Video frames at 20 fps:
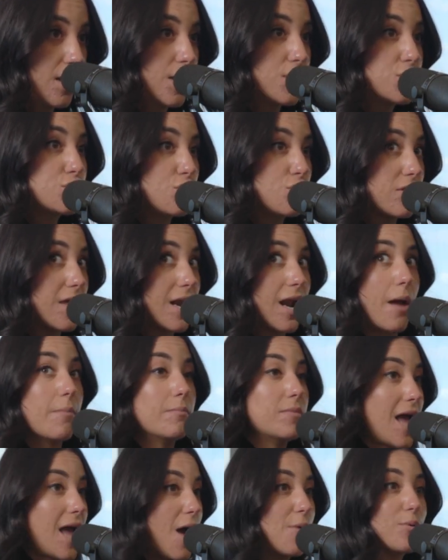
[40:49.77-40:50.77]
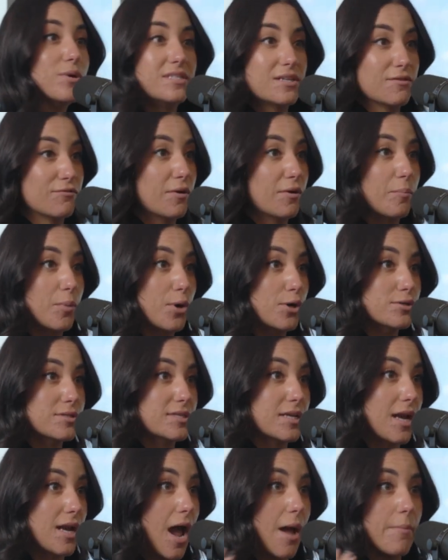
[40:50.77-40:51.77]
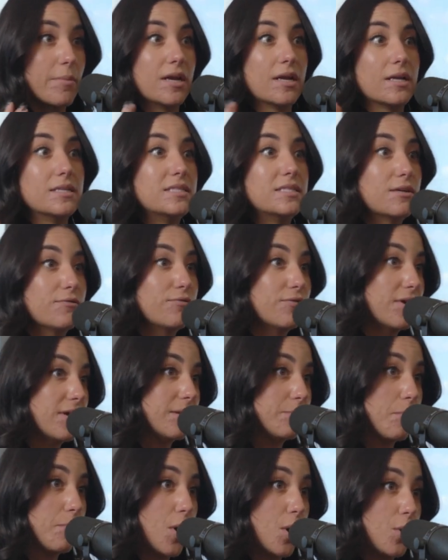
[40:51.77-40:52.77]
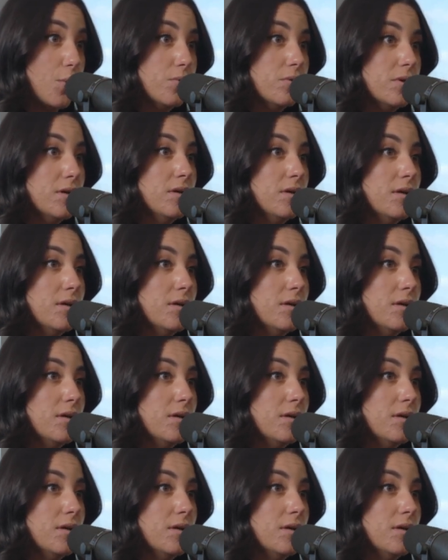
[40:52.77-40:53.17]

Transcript: so that I'm now a different person. I'm in a different mode